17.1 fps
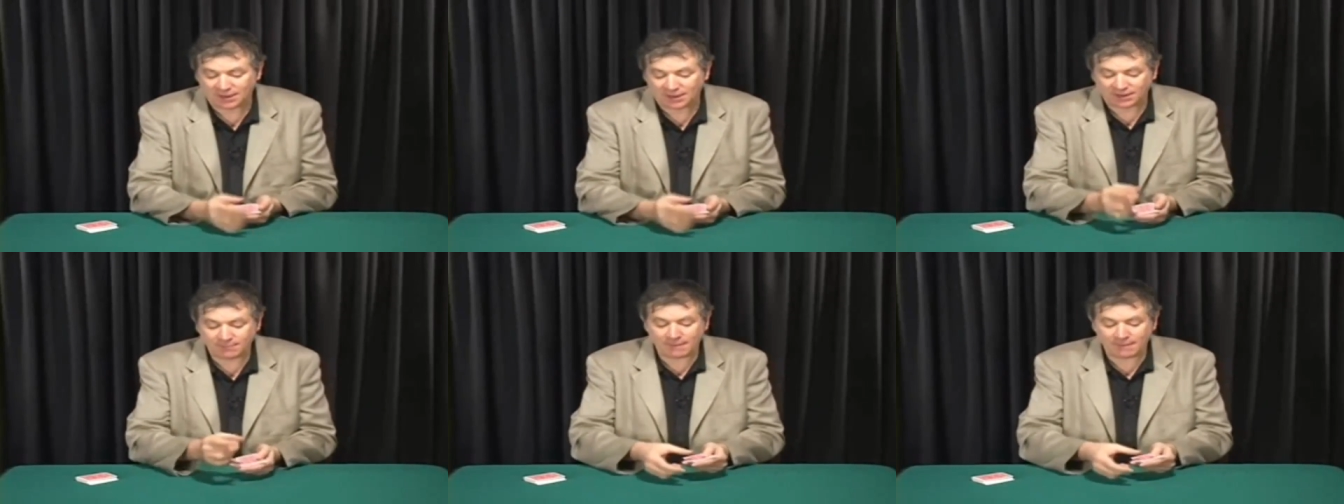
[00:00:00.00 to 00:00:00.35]

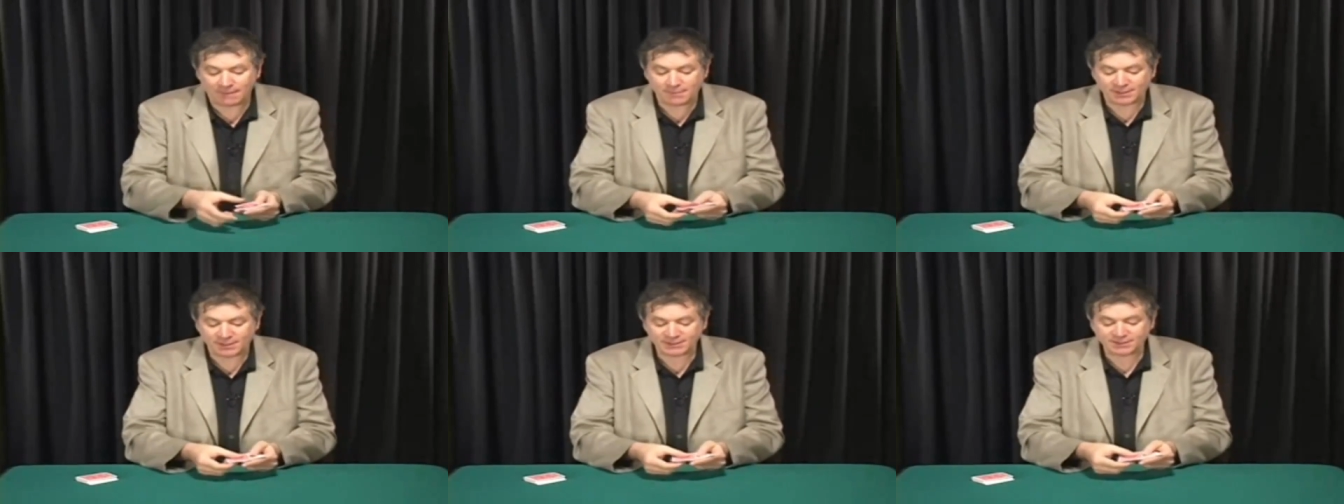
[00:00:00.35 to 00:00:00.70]

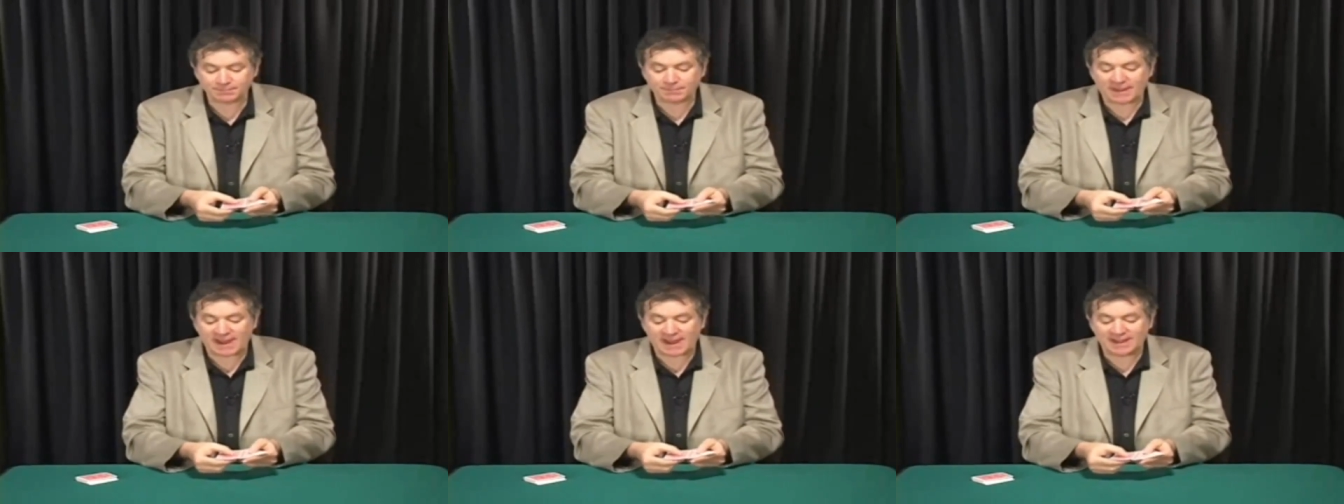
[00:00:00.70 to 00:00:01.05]
Remember
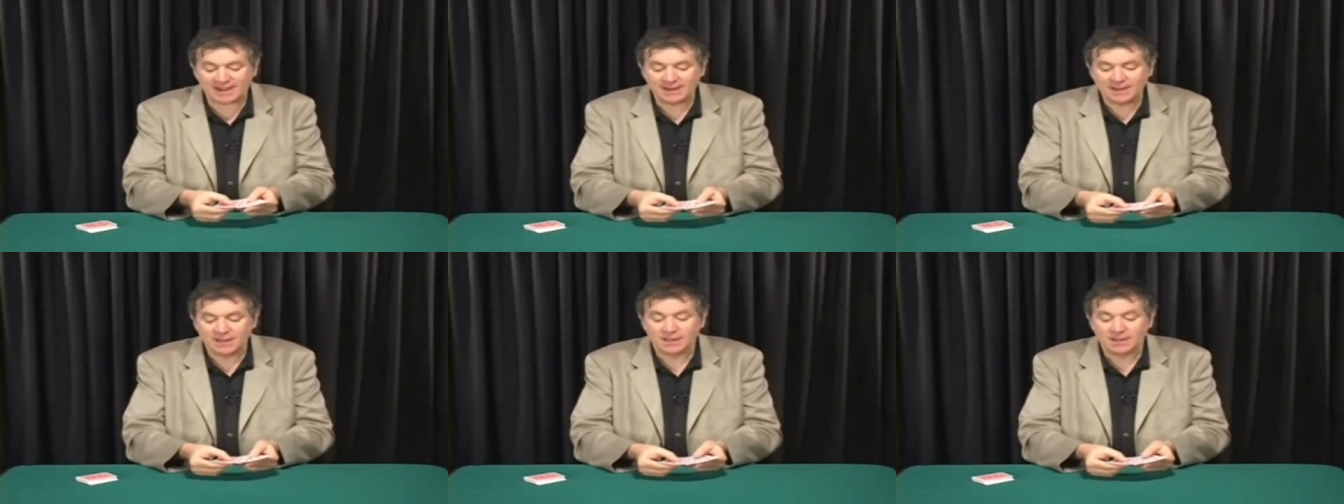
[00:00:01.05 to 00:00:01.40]

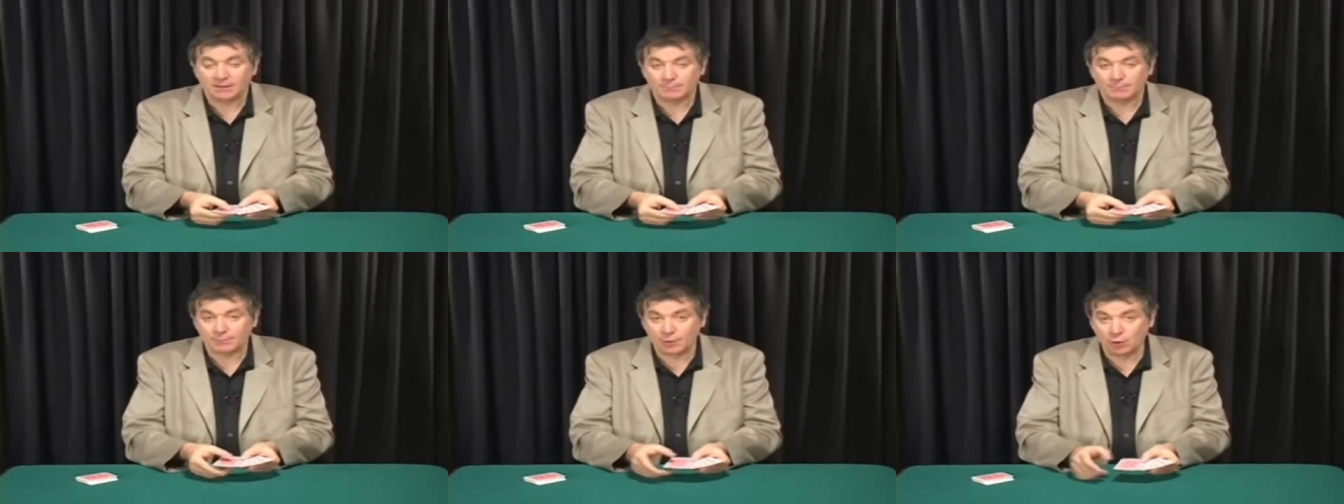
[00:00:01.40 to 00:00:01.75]
spell
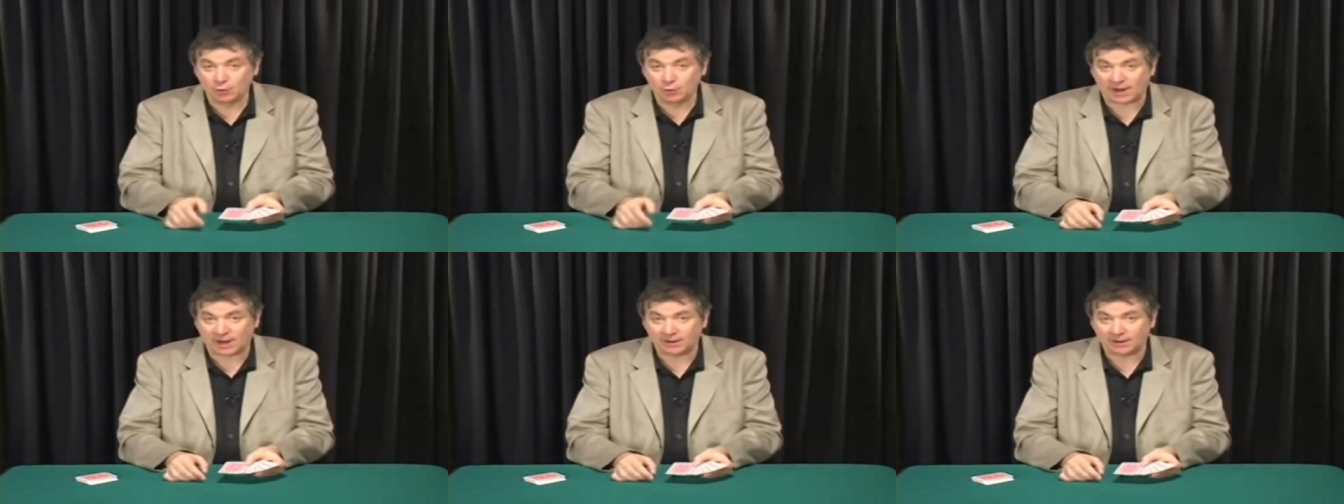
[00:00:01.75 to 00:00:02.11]

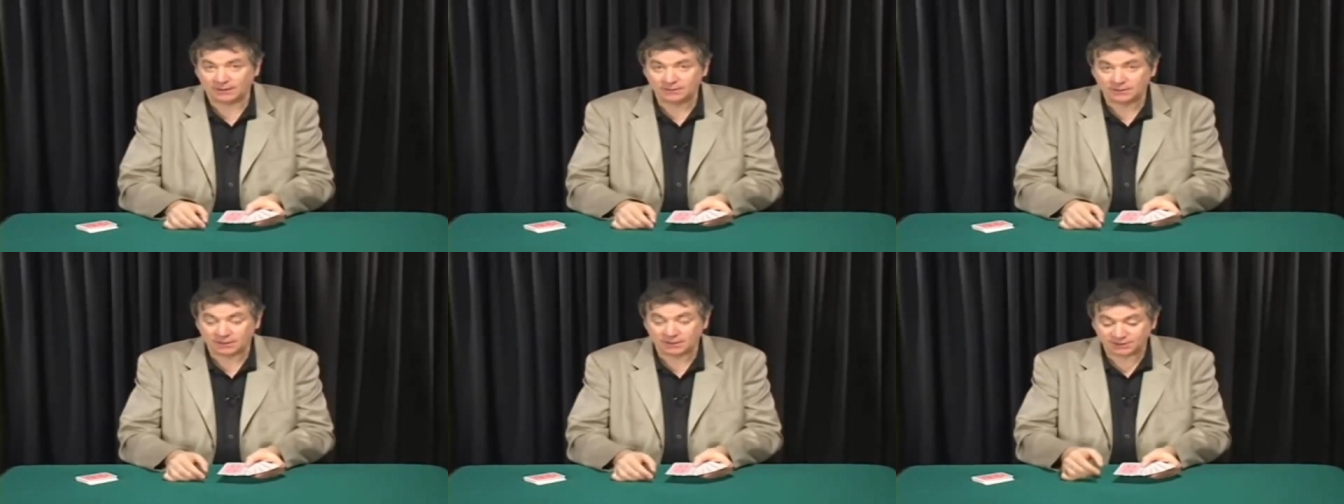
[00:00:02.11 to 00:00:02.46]
plural,
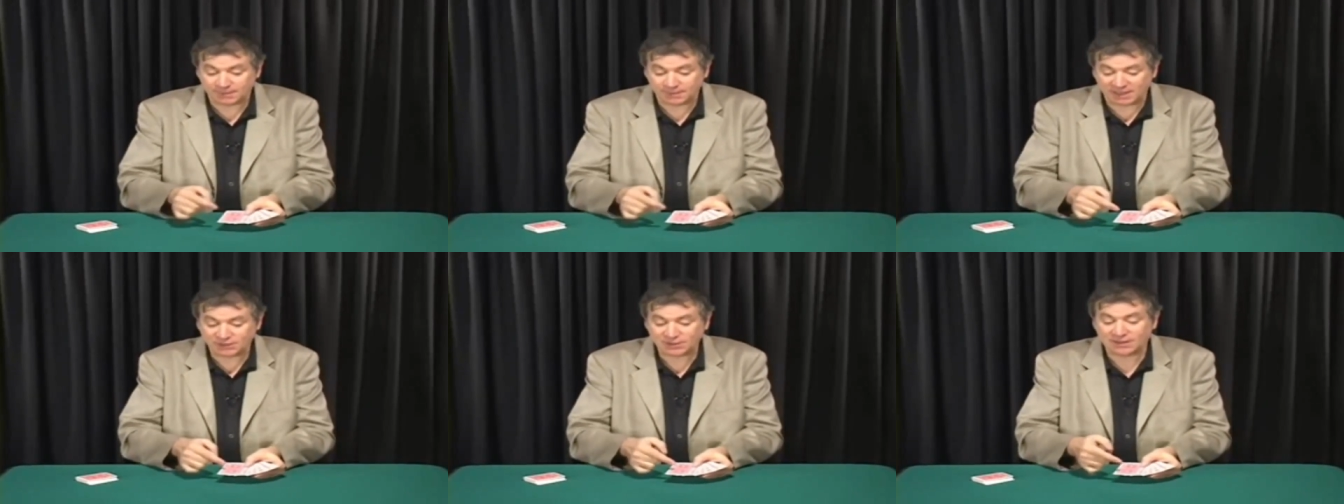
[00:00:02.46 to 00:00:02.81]

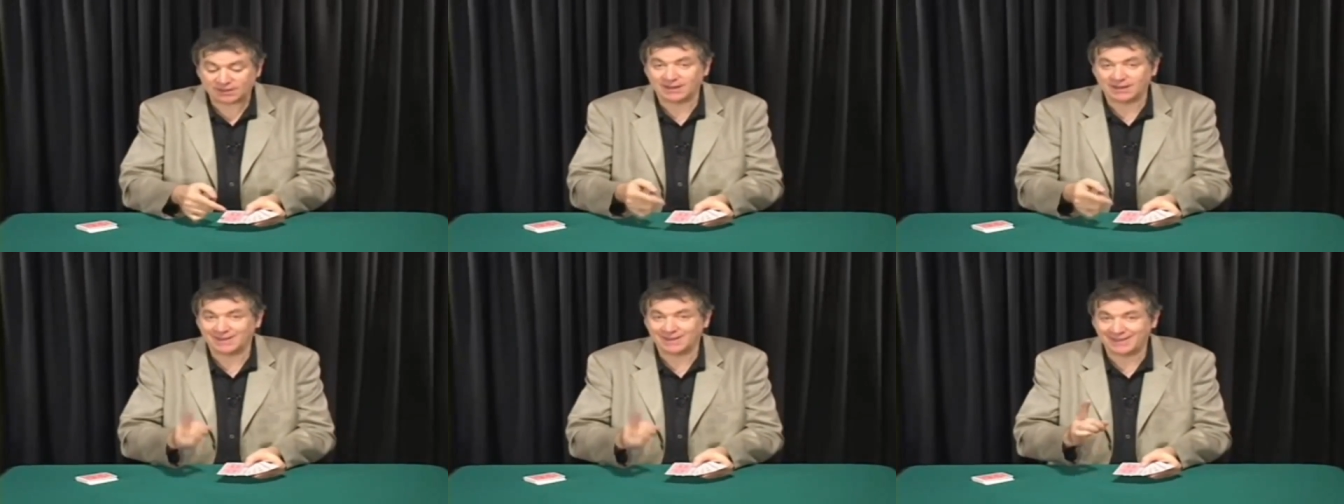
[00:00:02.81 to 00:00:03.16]

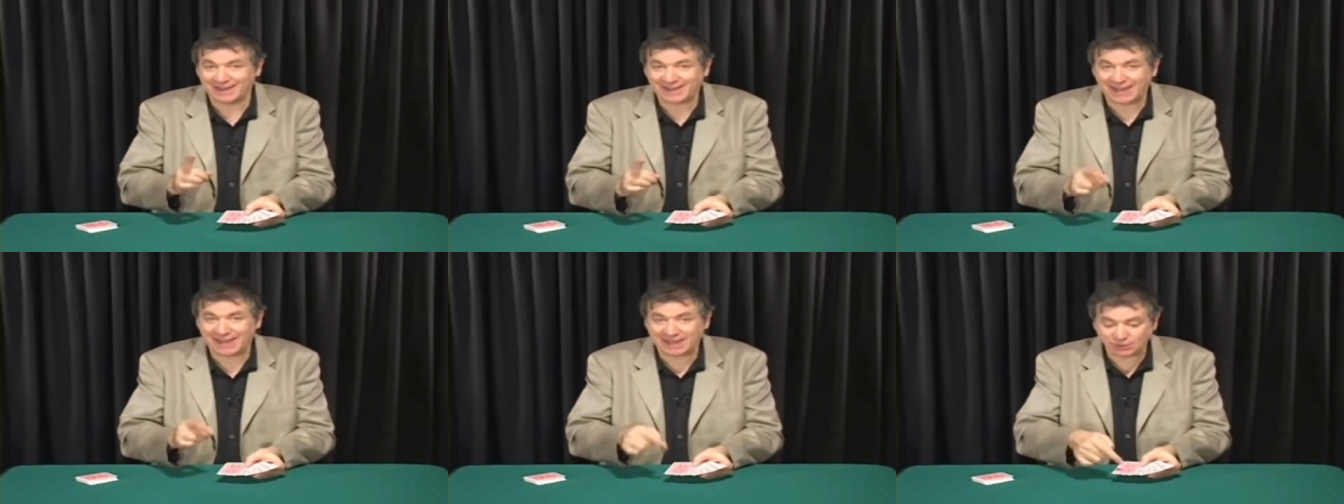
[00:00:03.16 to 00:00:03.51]
especially in the
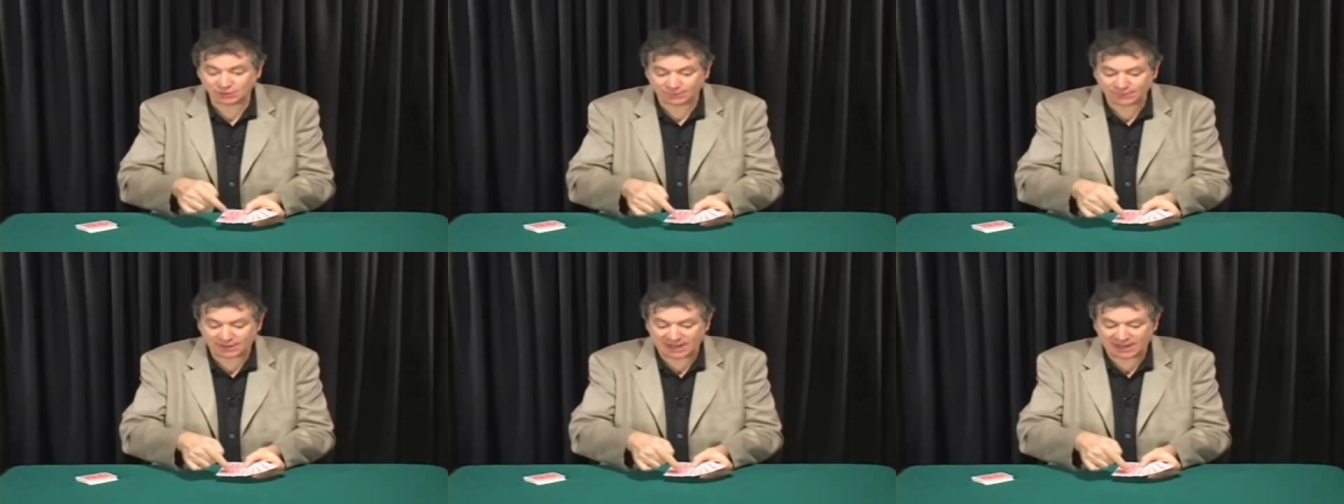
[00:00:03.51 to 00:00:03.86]
case
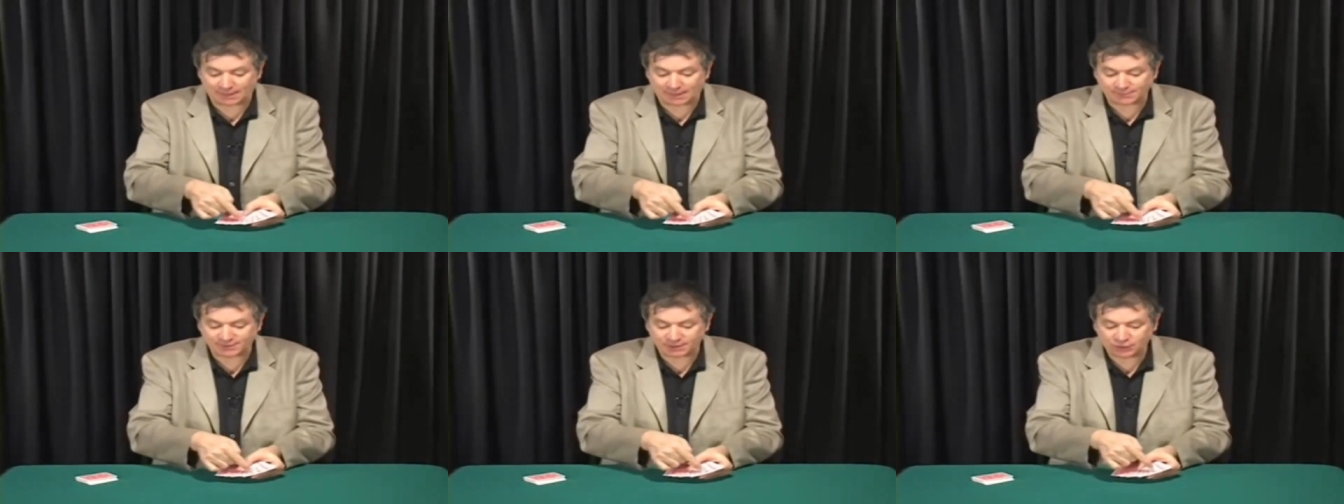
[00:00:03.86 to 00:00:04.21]
of
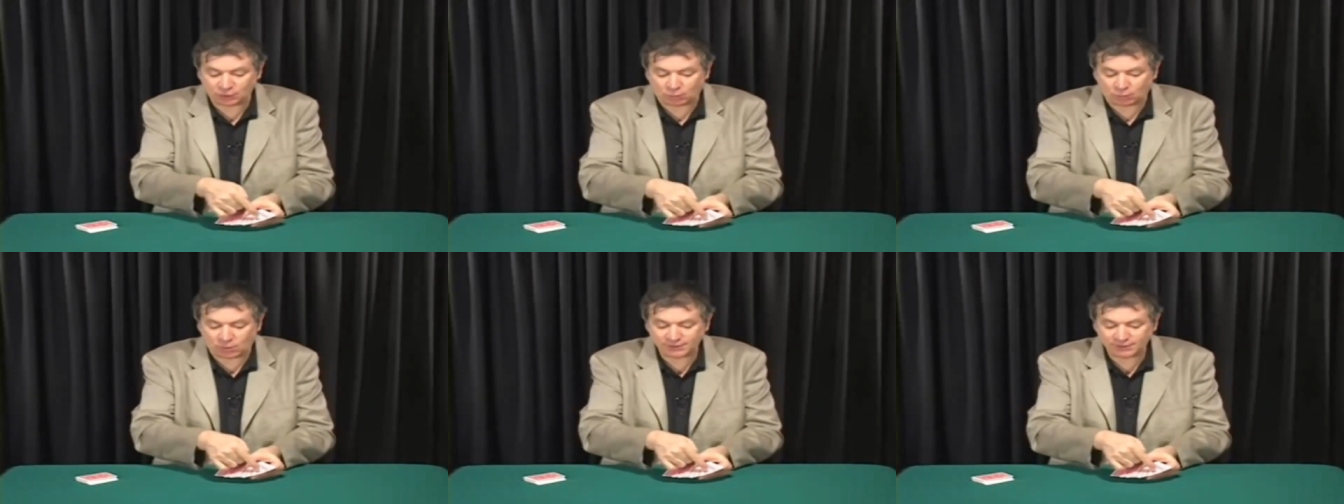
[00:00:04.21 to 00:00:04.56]
clubs.
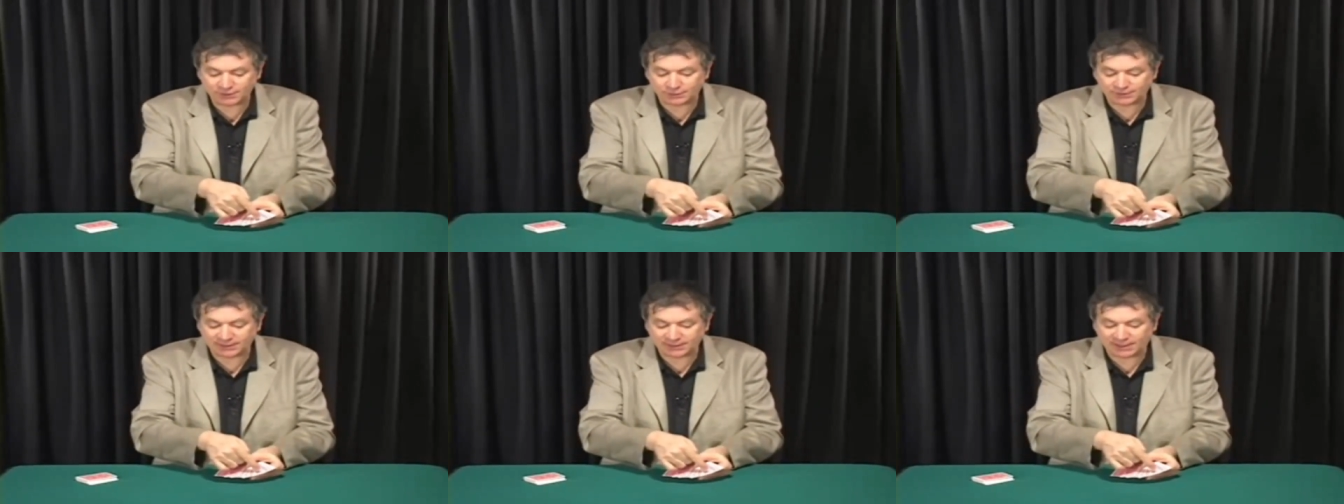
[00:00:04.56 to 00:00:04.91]
You want
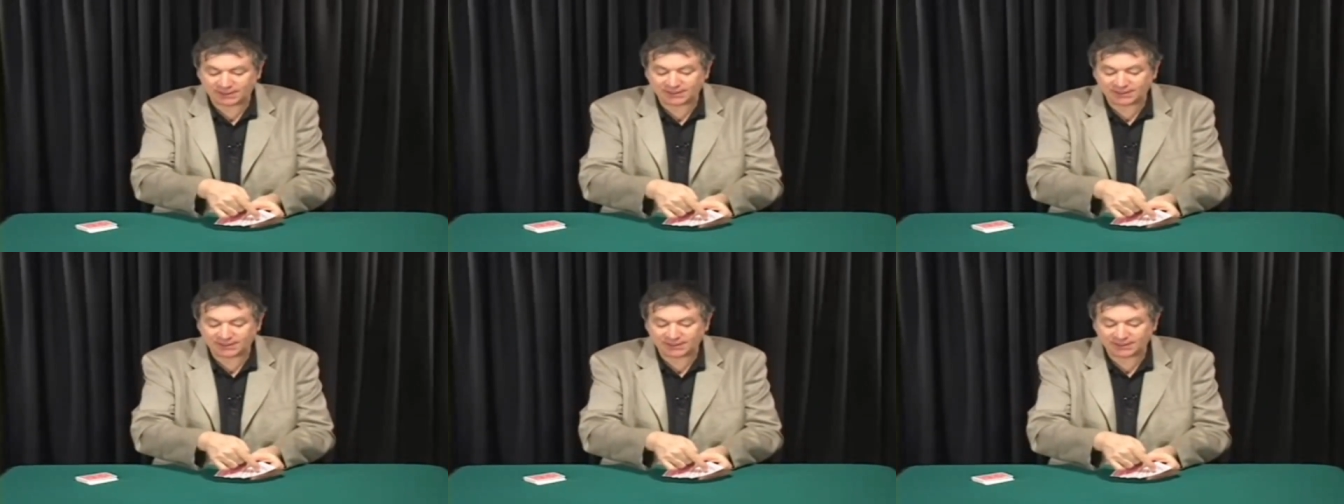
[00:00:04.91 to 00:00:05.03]
to deal